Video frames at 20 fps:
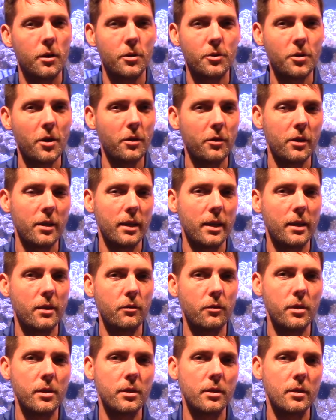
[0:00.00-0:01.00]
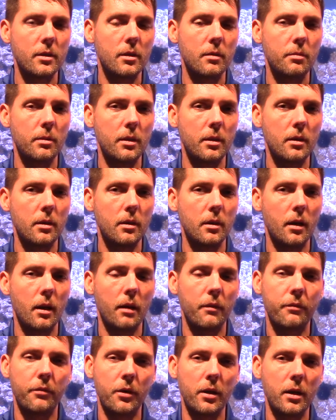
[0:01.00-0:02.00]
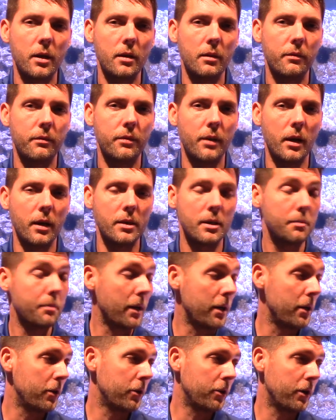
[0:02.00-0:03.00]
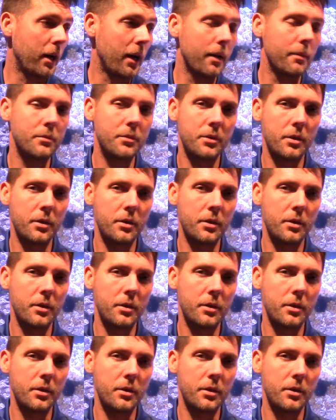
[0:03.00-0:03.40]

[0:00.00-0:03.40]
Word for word: There's not really any reason to be afraid of uh, spider crabs.